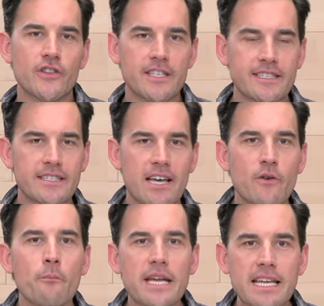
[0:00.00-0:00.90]
This is kind
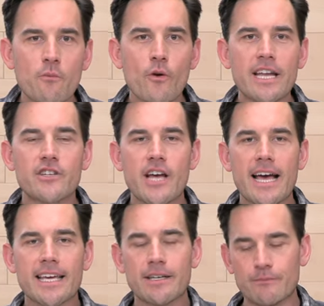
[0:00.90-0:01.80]
of a medium weight
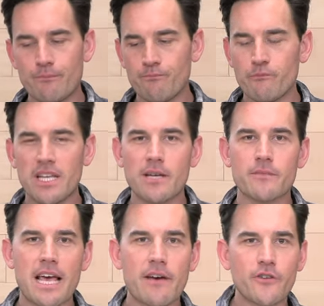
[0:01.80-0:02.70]
jacket, medium
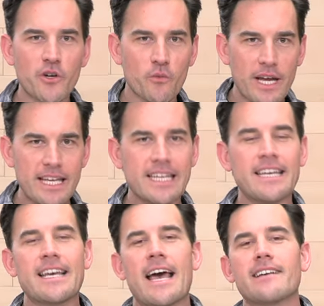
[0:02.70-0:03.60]
to heavier weight,
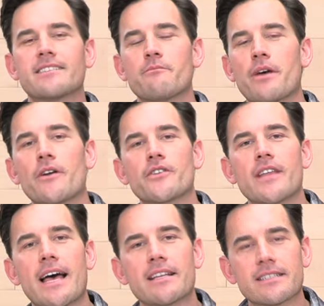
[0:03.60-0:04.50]
as compared to
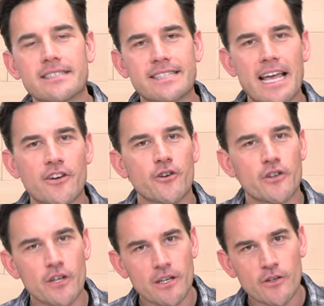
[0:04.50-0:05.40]
that
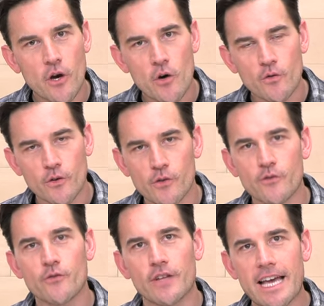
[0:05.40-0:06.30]
standard covert
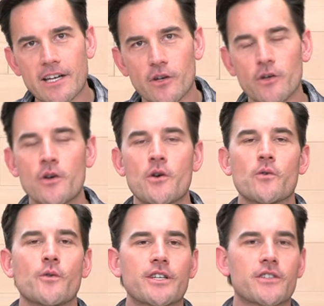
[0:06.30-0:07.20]
flannel,
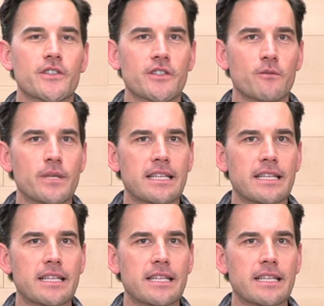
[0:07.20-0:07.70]
which is a little bit